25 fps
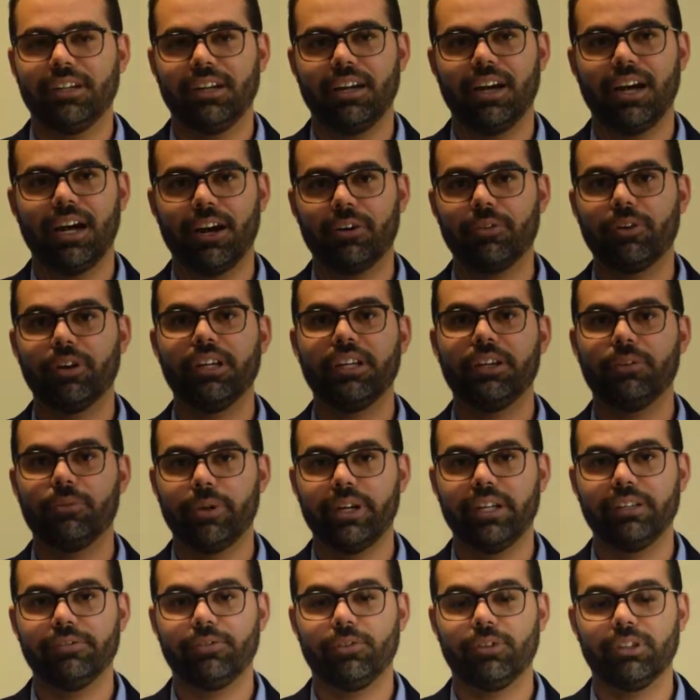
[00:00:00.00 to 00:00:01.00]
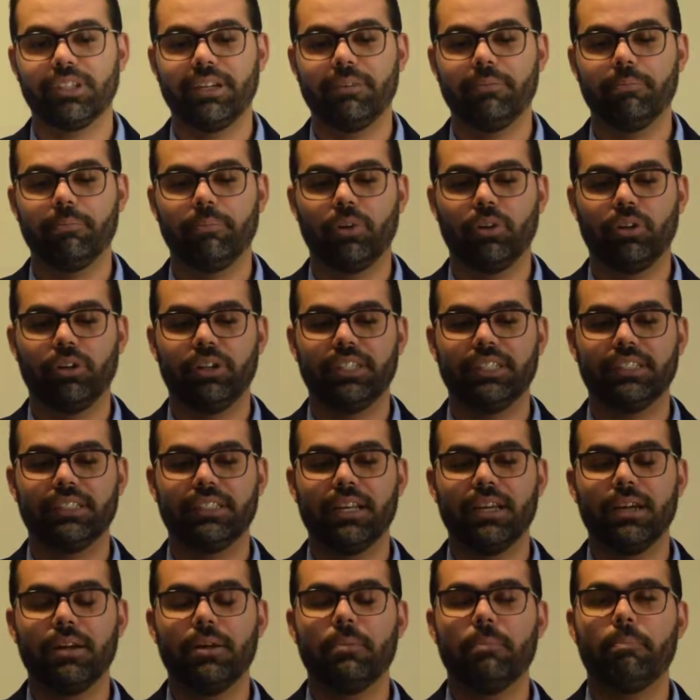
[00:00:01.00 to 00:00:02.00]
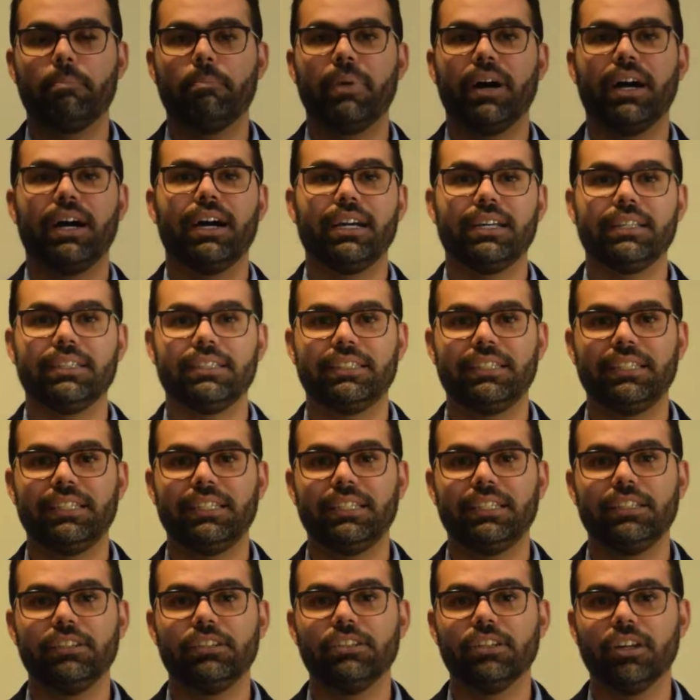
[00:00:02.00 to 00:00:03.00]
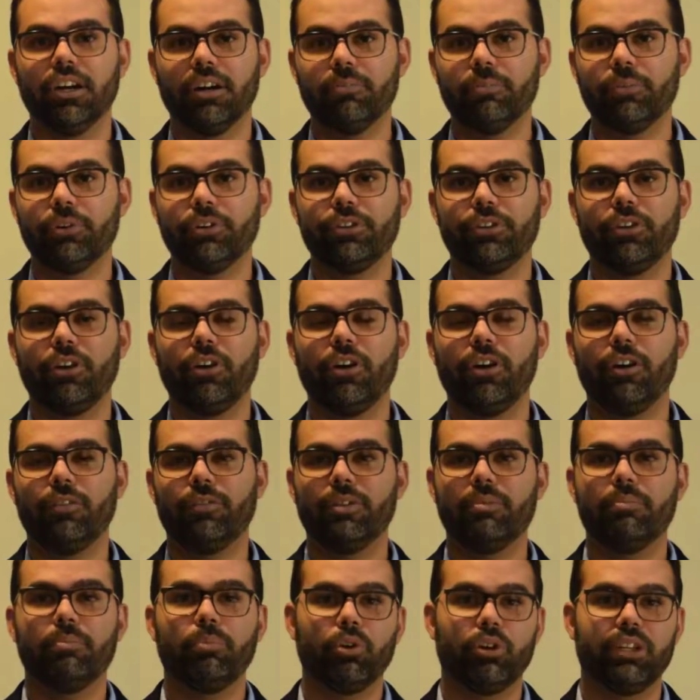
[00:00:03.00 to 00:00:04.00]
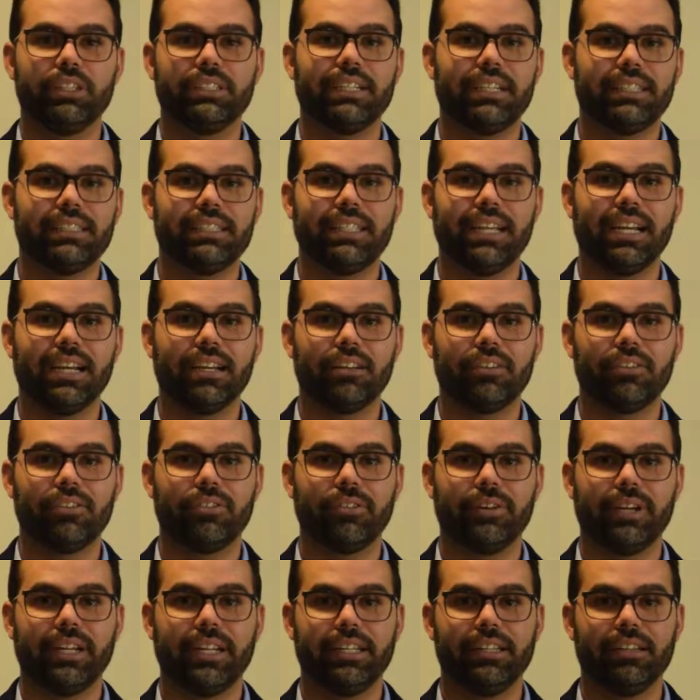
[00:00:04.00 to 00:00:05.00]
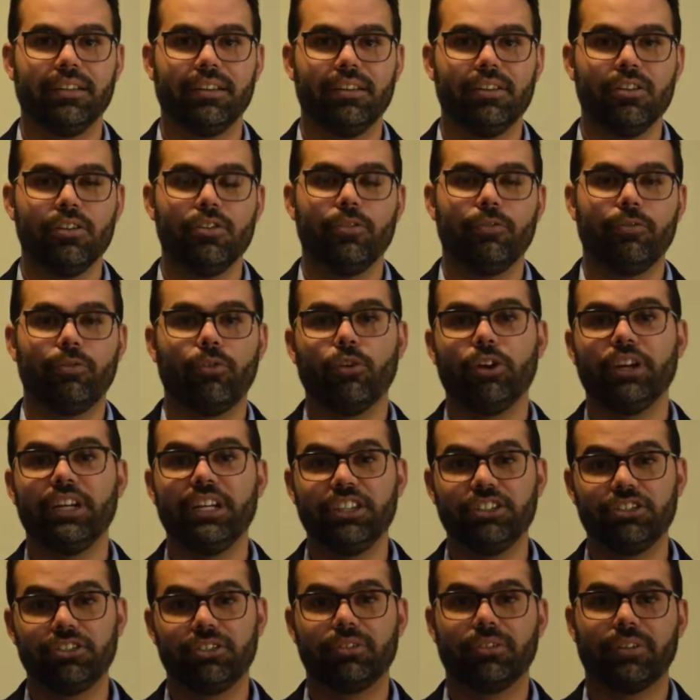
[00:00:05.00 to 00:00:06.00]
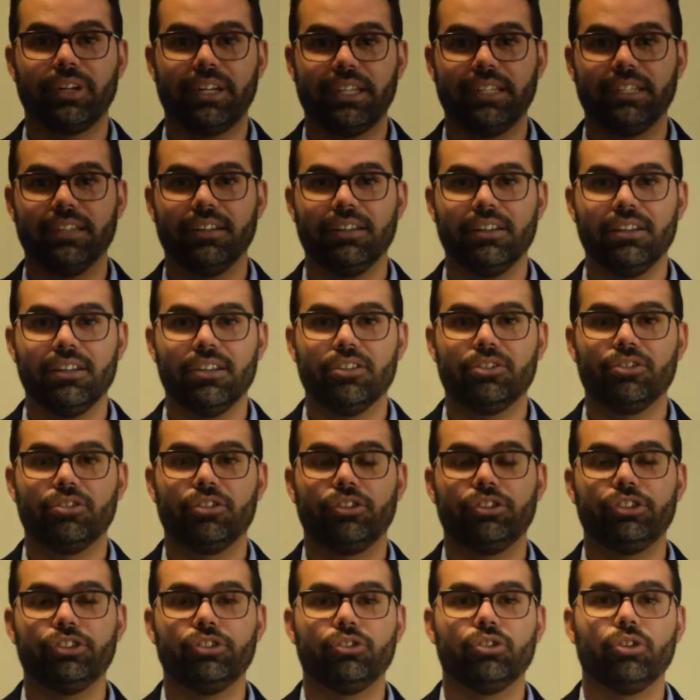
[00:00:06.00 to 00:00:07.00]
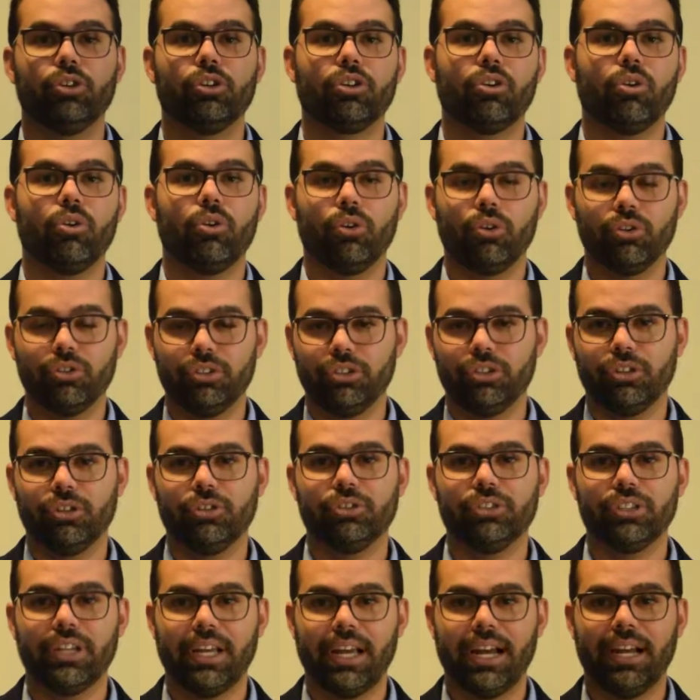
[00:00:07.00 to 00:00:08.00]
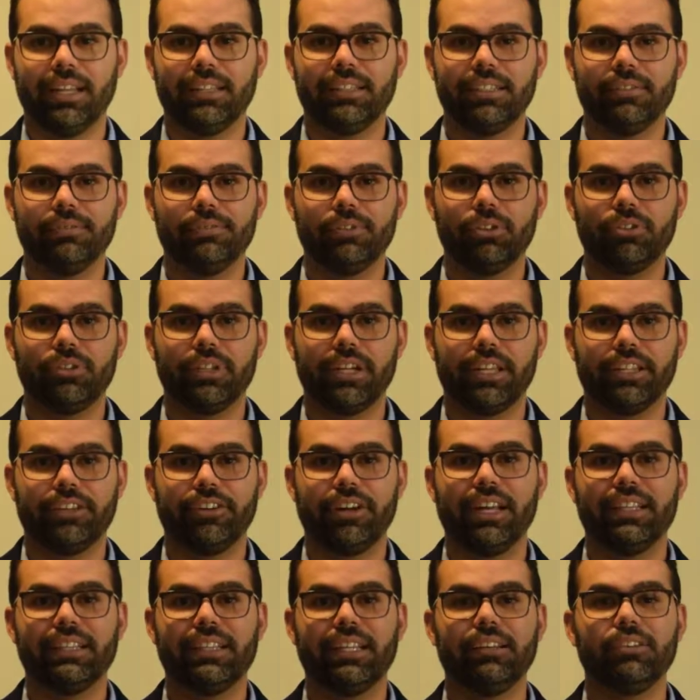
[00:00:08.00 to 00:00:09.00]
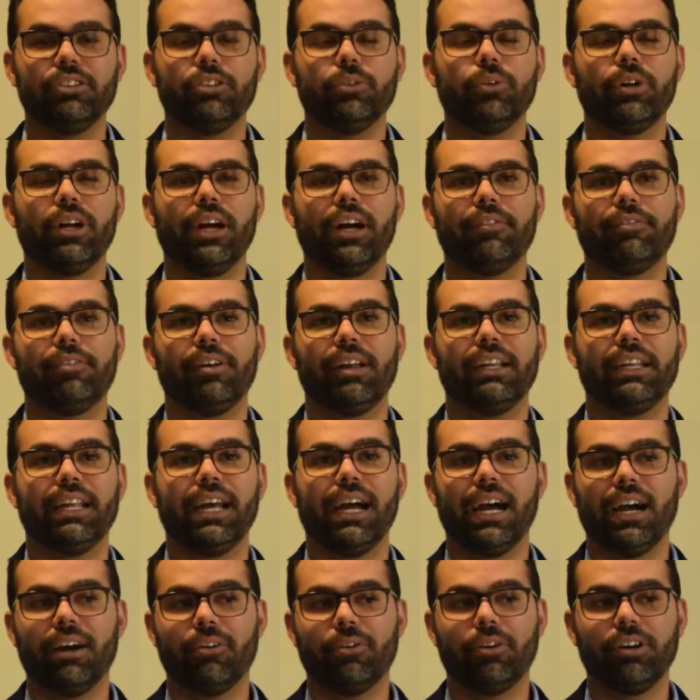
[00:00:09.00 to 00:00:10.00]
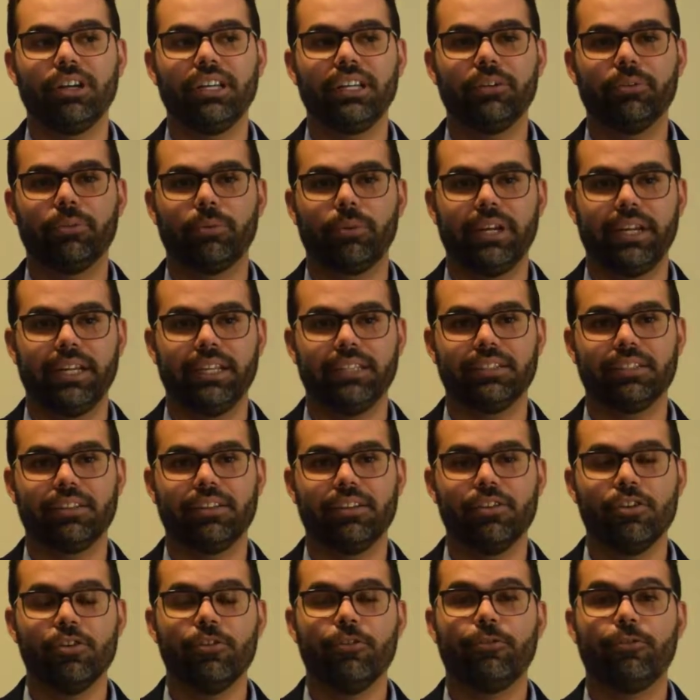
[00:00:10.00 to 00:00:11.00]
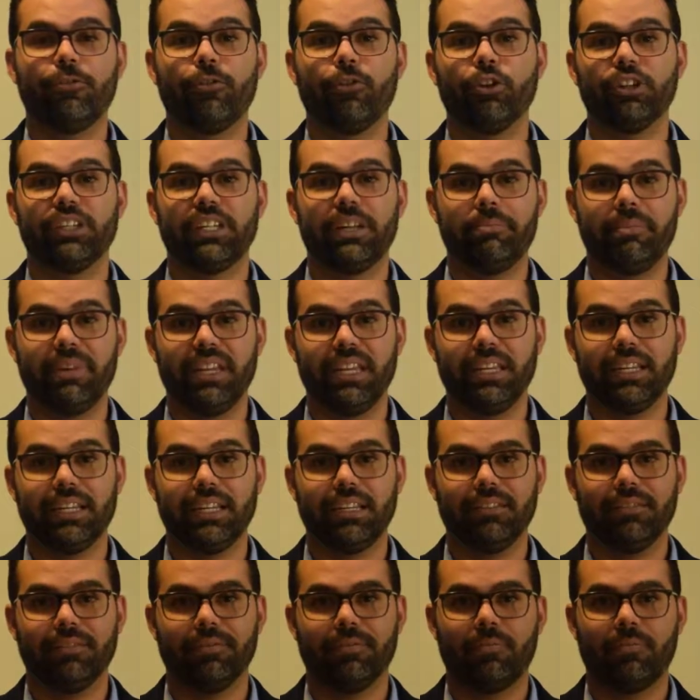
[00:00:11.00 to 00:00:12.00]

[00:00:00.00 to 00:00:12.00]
hourly rate for the employees by the number of employees at that grade for each grade. So you took all those, add them together, and then you will have an hourly rate for the meeting.